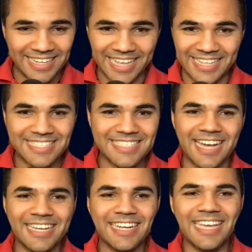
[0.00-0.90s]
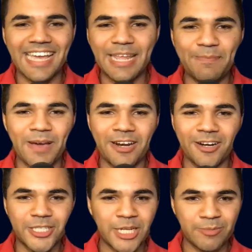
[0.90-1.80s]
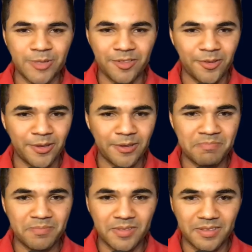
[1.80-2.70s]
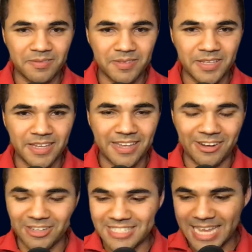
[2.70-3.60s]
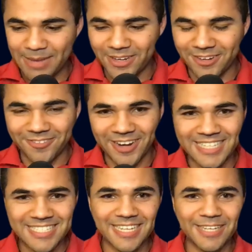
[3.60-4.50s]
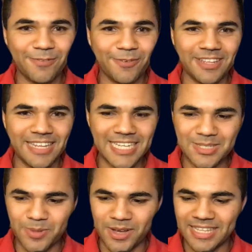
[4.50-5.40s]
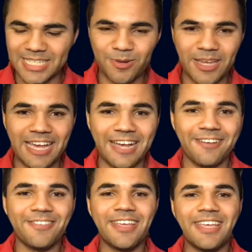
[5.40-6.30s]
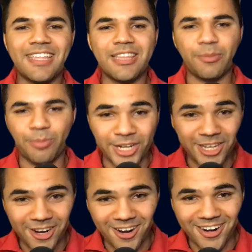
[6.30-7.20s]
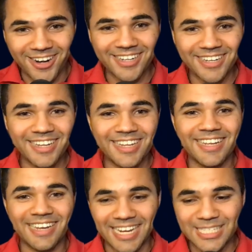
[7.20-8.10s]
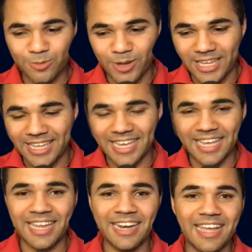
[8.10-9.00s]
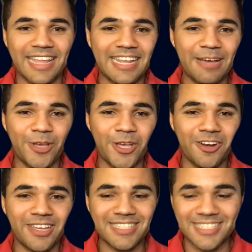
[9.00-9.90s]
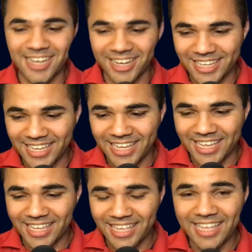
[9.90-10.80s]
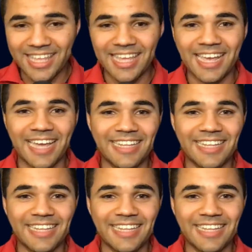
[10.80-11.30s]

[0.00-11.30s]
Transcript: it's not going to get any better in terms of the entertainment and racing for the next month, as we have the Brickyard next weekend, and then we go to Kentucky, and